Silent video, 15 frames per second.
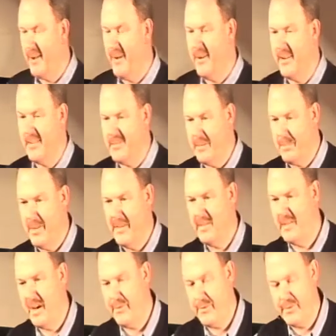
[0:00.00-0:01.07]
learned as a
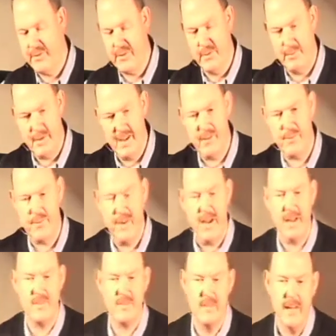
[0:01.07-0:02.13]
police officer in
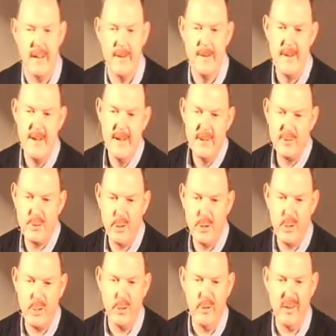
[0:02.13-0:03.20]
Belfast that
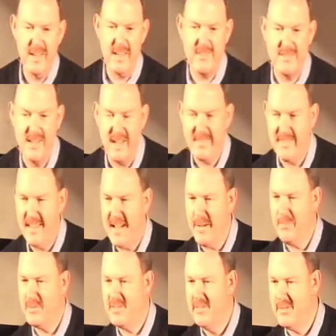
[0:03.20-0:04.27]
security is not the
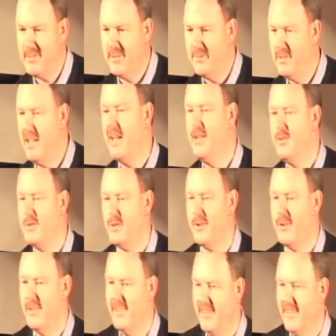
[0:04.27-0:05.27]
absence of danger,